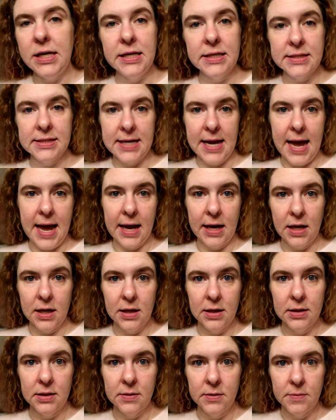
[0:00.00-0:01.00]
eat a snack
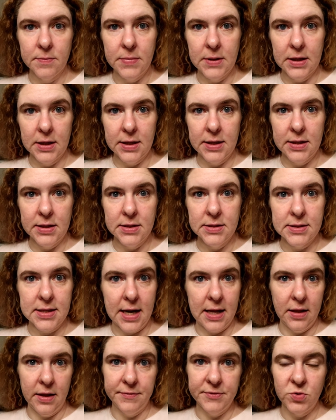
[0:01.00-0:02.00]
because
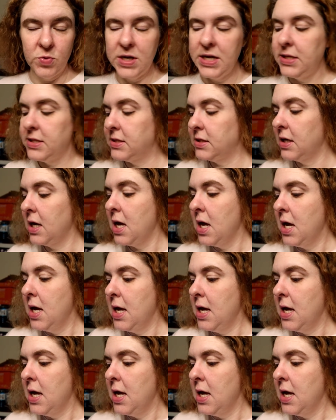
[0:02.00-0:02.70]
I love sweets.